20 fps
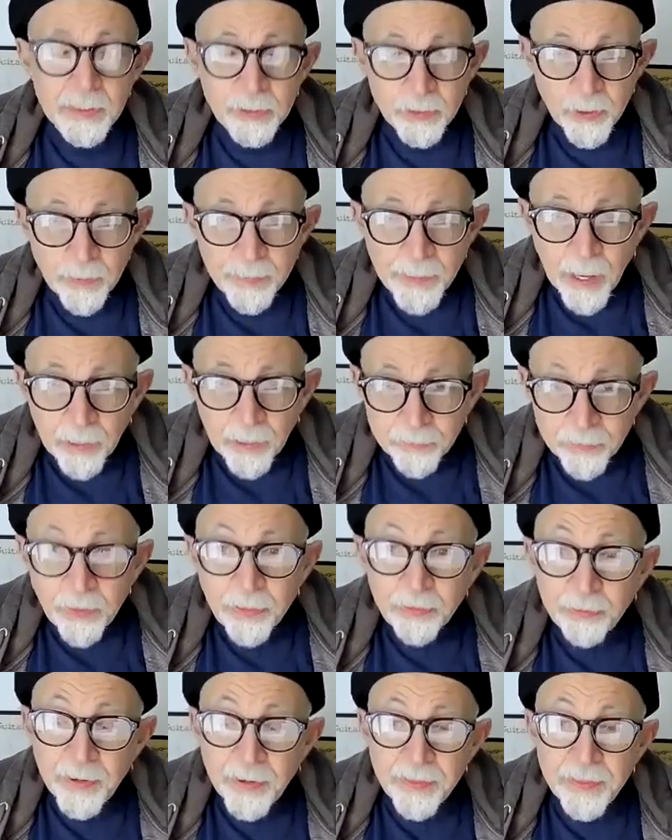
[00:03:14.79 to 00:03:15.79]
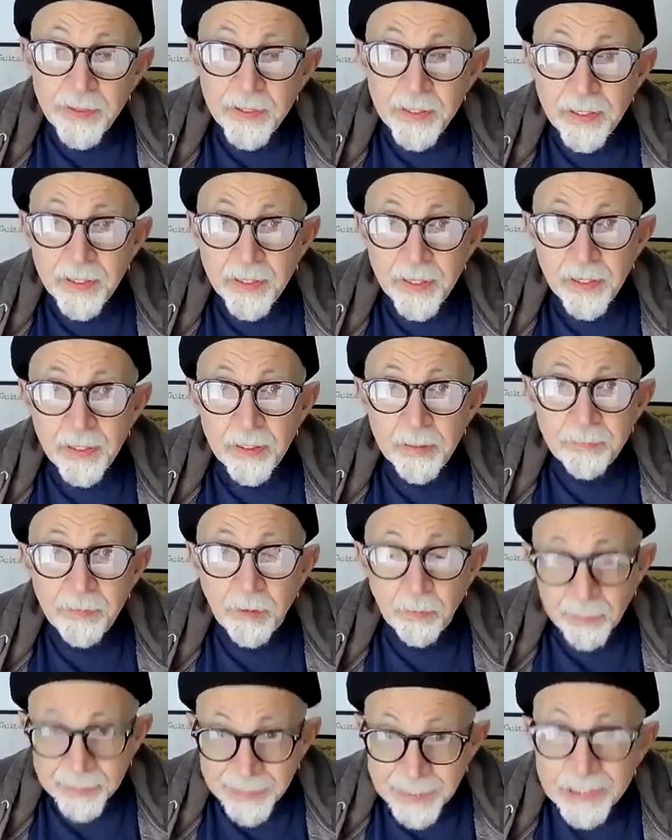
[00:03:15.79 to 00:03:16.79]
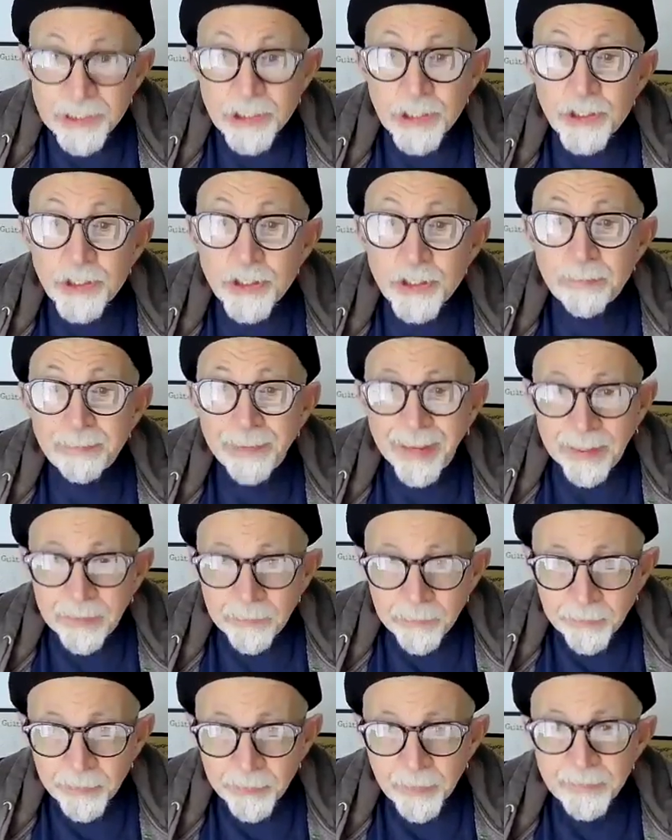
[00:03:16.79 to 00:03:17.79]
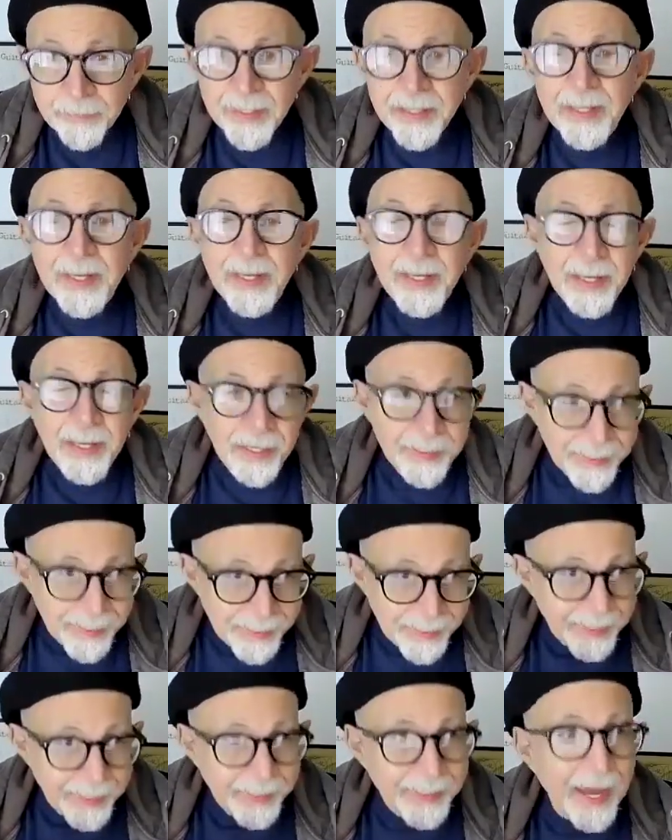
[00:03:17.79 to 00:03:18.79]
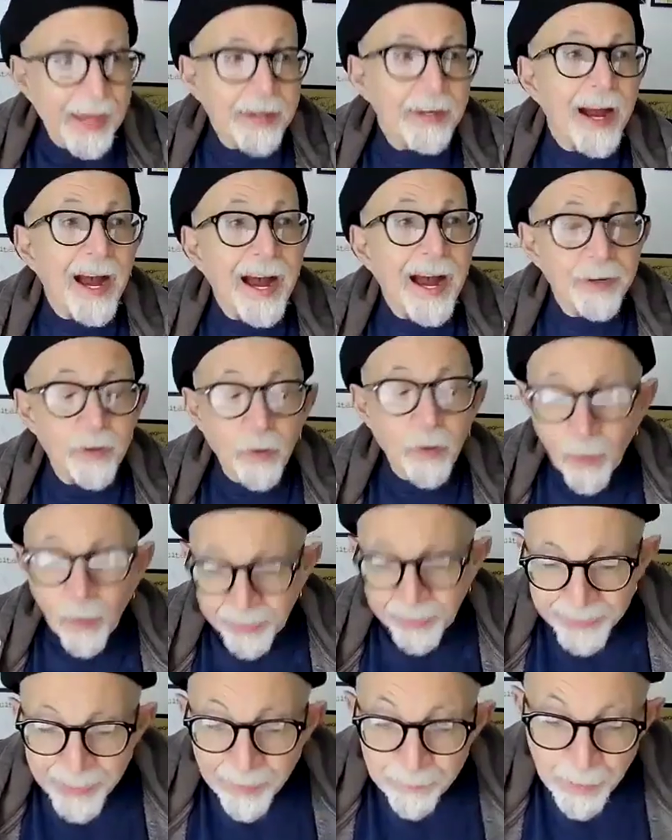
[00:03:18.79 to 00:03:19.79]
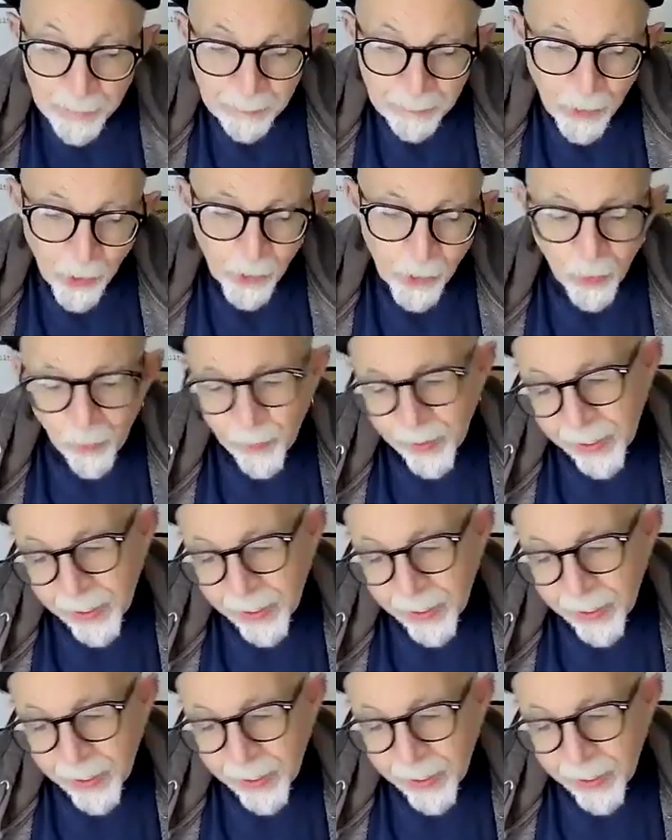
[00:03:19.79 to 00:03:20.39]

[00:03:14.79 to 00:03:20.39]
In 2003, the relationship ends. And again, I don't want to give the book